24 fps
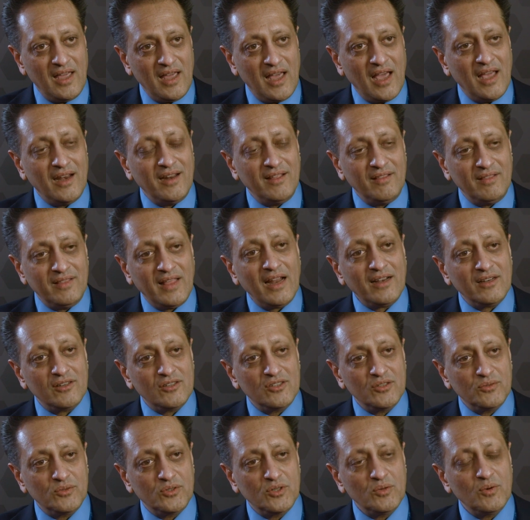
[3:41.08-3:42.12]
And in
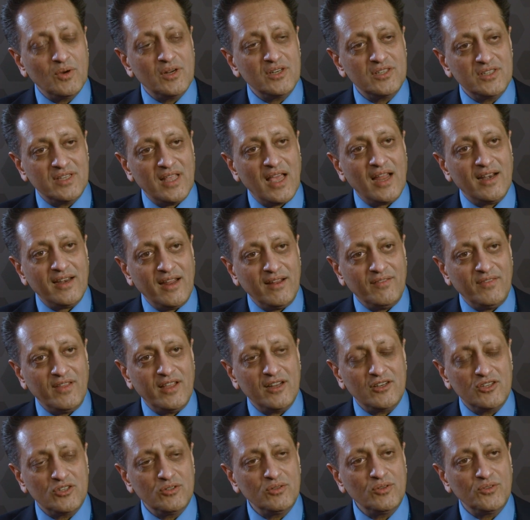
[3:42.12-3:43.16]
that, towards that end,
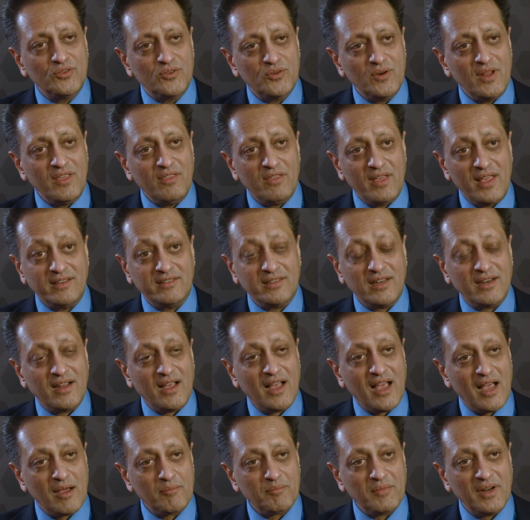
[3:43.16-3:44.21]
there are two or three things that
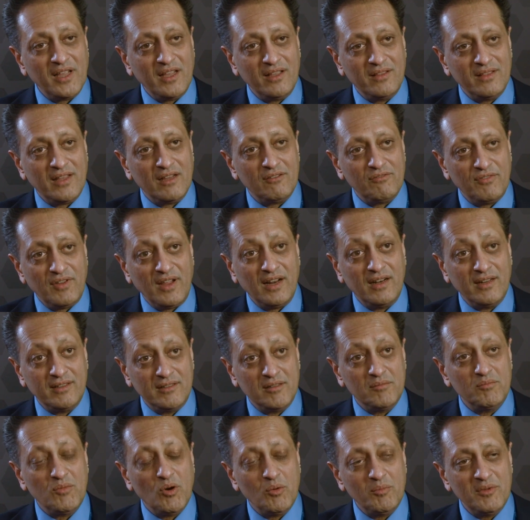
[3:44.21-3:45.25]
are happening in that field at
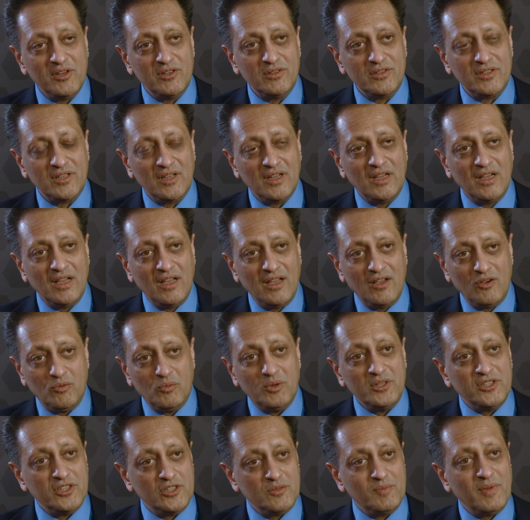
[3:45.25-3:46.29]
the moment,
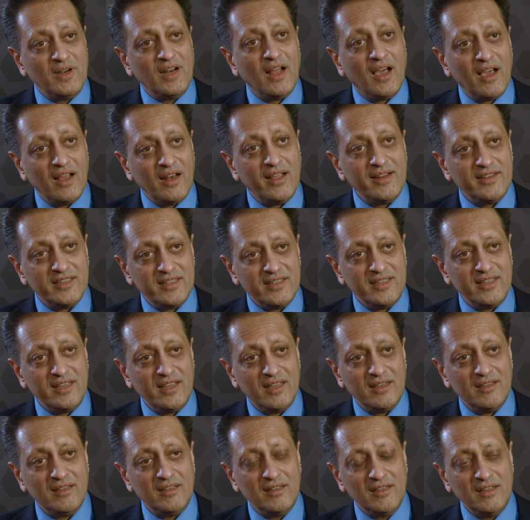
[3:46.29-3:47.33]
which has been highlighted
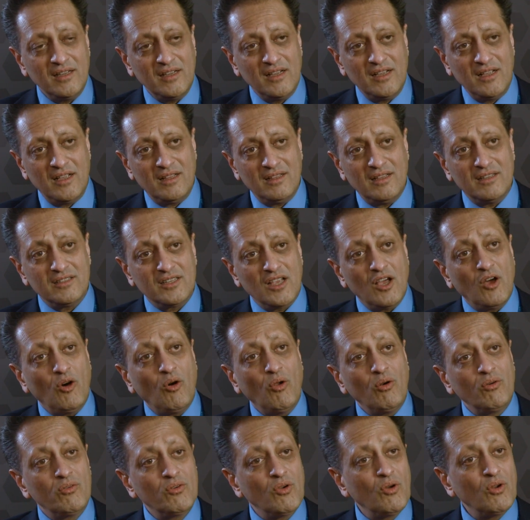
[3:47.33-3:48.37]
here. There's a
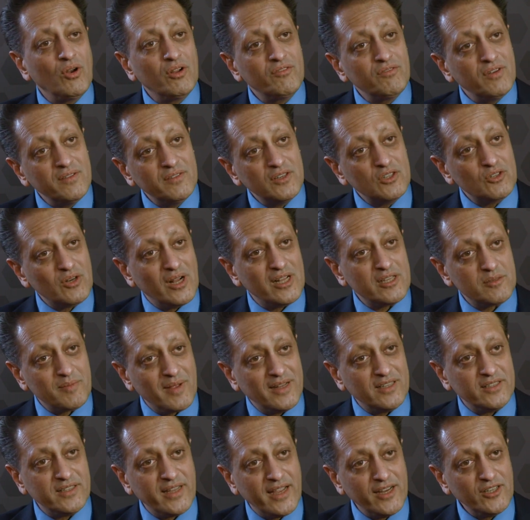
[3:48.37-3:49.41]
whole role of liver
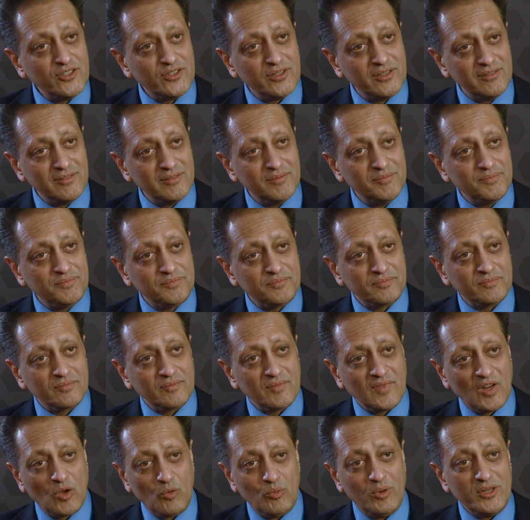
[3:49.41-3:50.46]
transplantation,
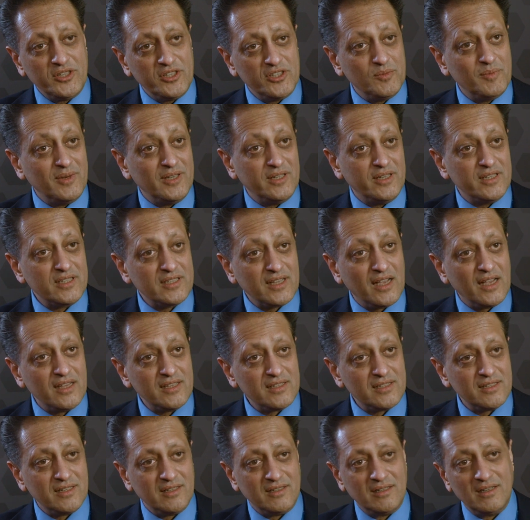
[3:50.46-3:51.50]
which has been
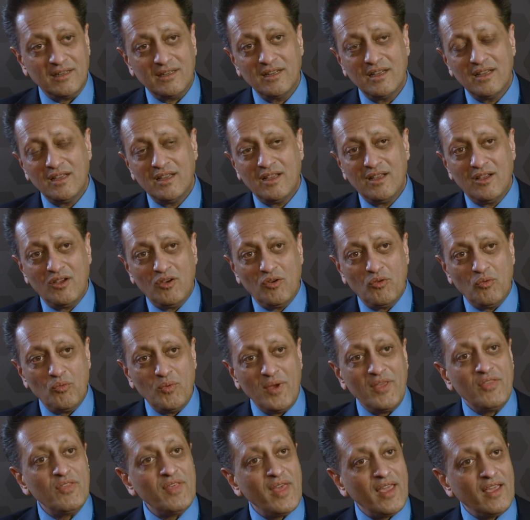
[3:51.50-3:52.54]
discussed, and
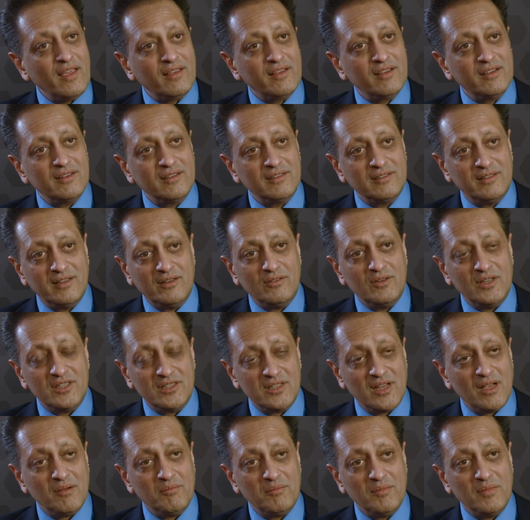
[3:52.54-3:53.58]
we think there is
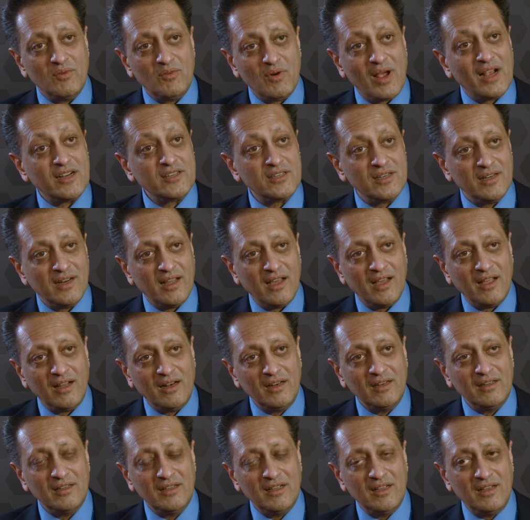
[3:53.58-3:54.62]
some
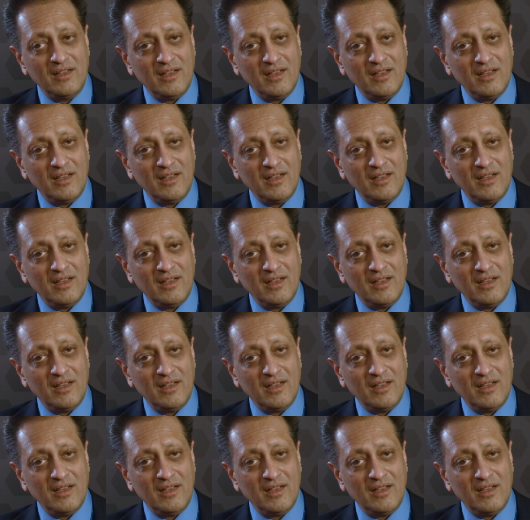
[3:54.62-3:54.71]
rationale.